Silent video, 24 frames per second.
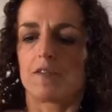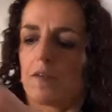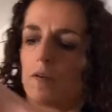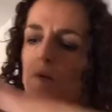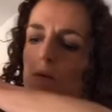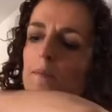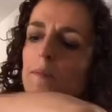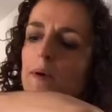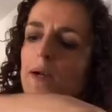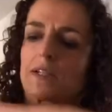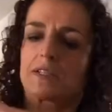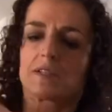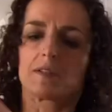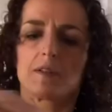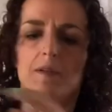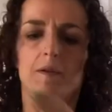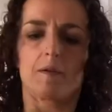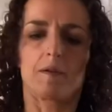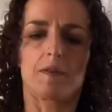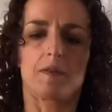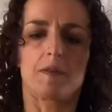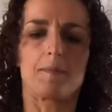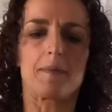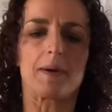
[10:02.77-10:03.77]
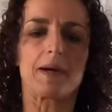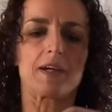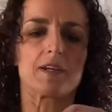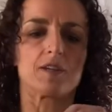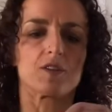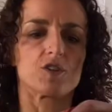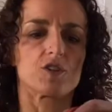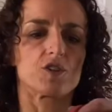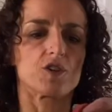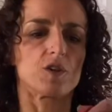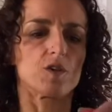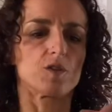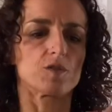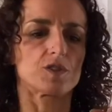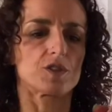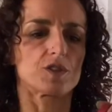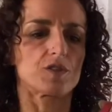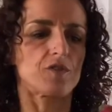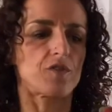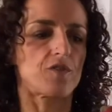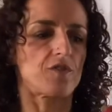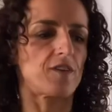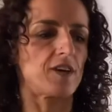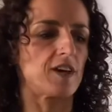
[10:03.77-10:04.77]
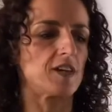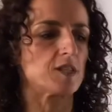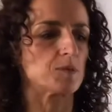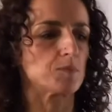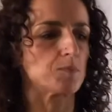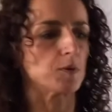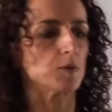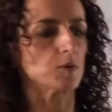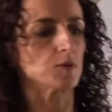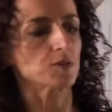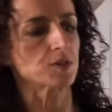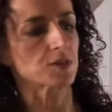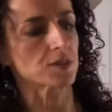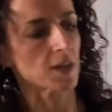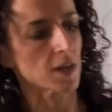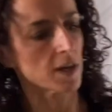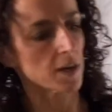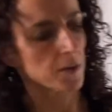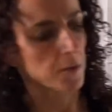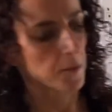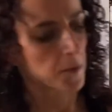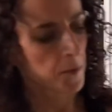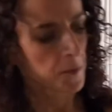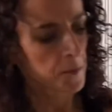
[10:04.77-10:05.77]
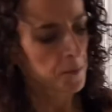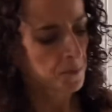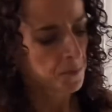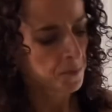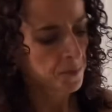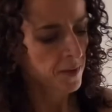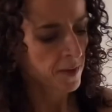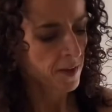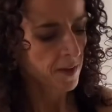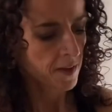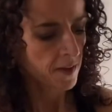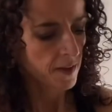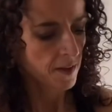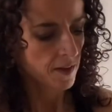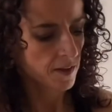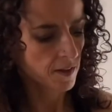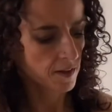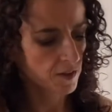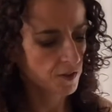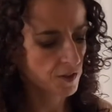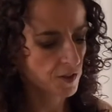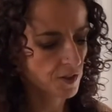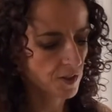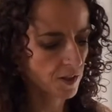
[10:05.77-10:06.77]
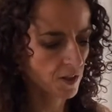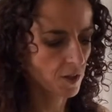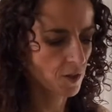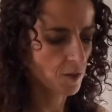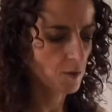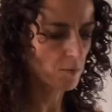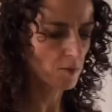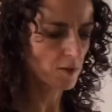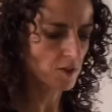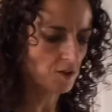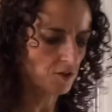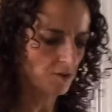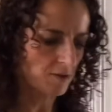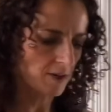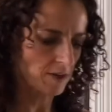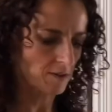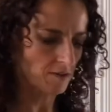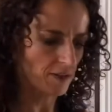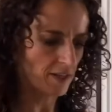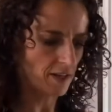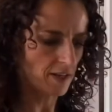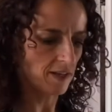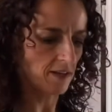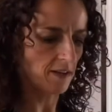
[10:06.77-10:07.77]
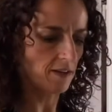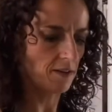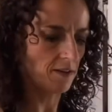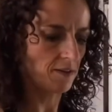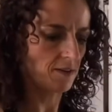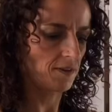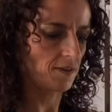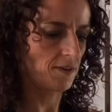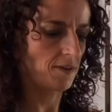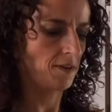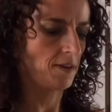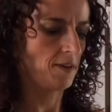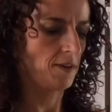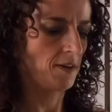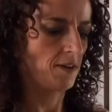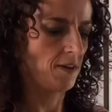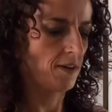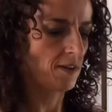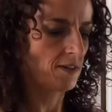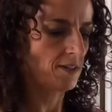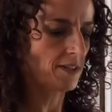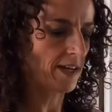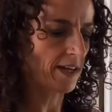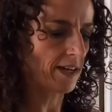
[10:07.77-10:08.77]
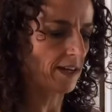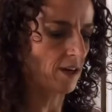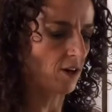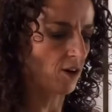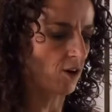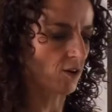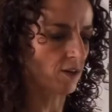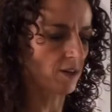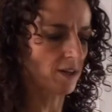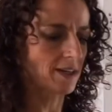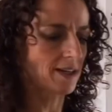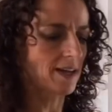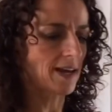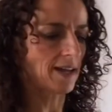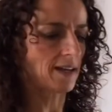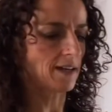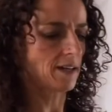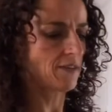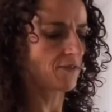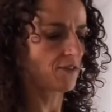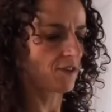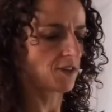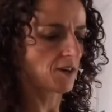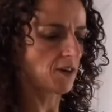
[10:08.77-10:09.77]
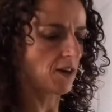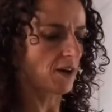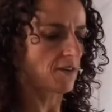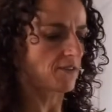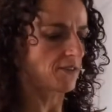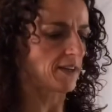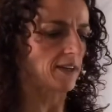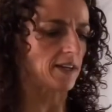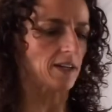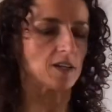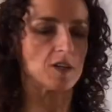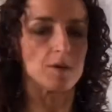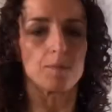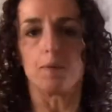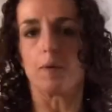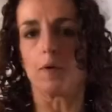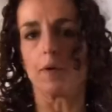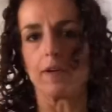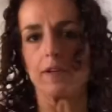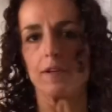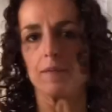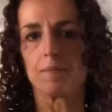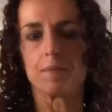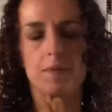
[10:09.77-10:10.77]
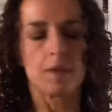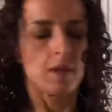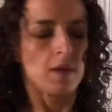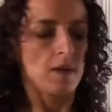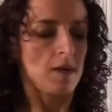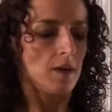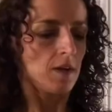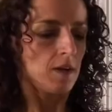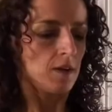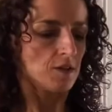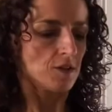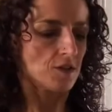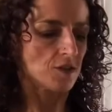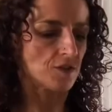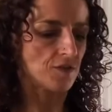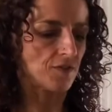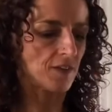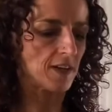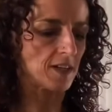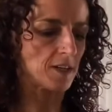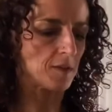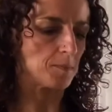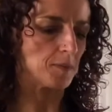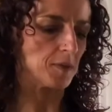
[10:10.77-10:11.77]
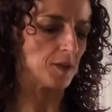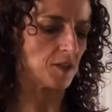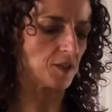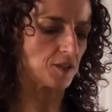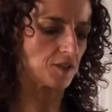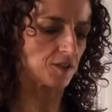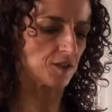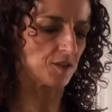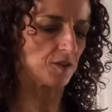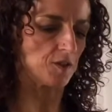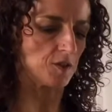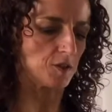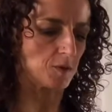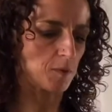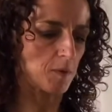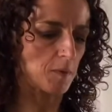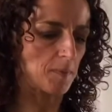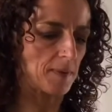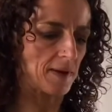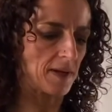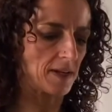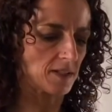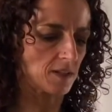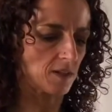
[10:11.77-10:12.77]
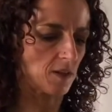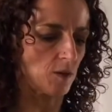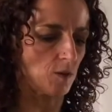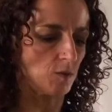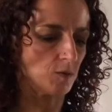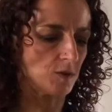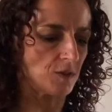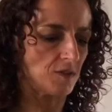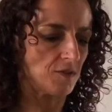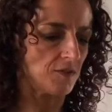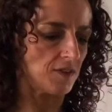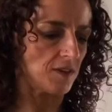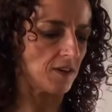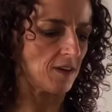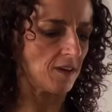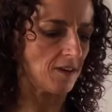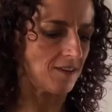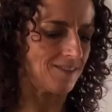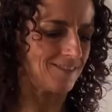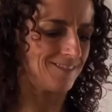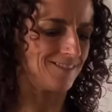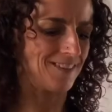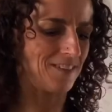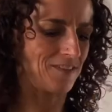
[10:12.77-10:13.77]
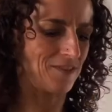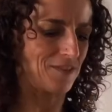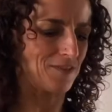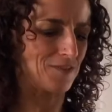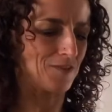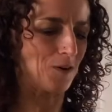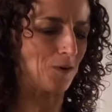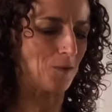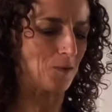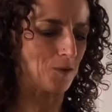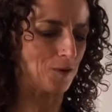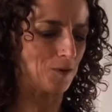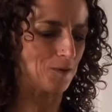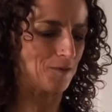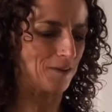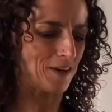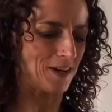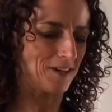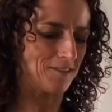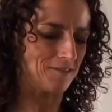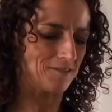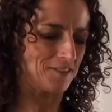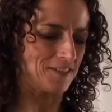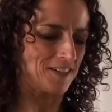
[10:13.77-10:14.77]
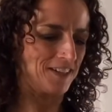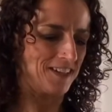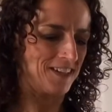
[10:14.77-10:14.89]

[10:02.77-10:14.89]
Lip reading: back to the back of the shoulders for face pulls. So I'll just loop this round here, tie it on. Again, if you don't have an anchor point, just find a person who's prepared to hold it for you if you've got one around,